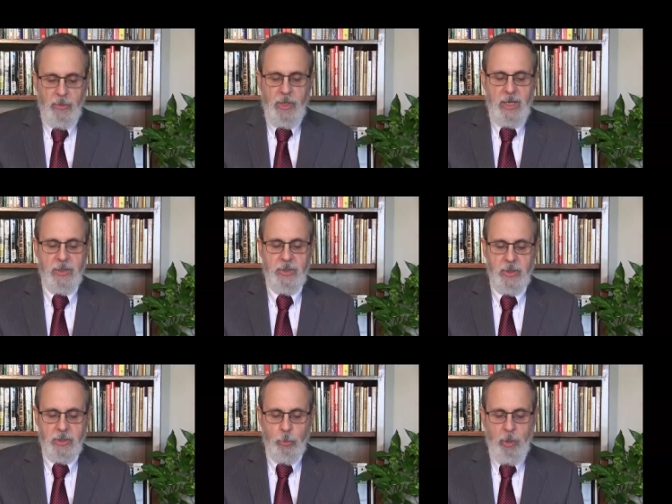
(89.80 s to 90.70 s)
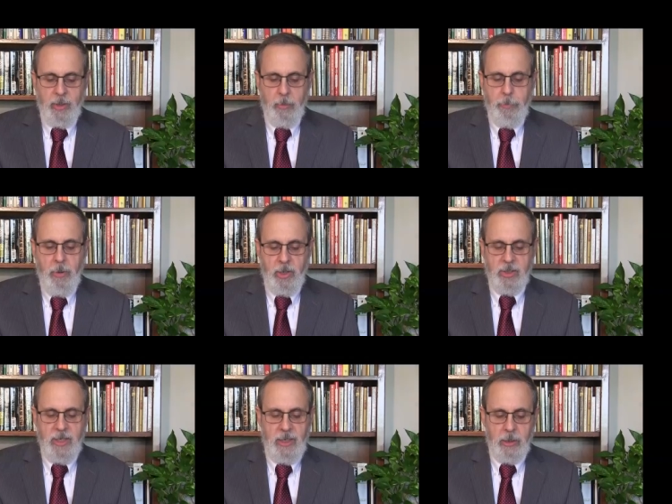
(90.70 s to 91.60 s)
This is what
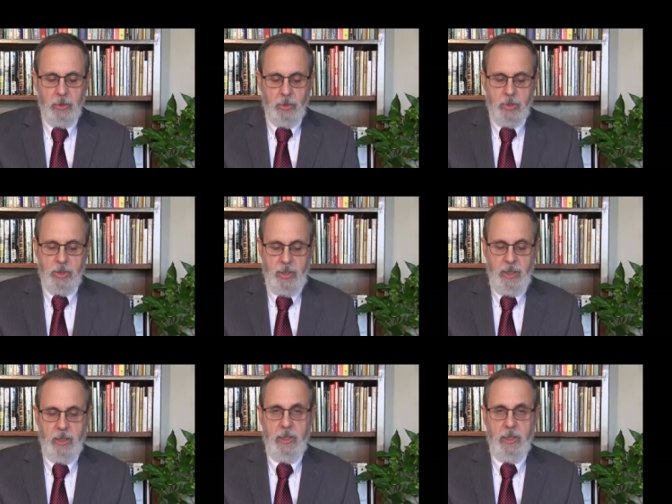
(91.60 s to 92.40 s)
apartheid looks like.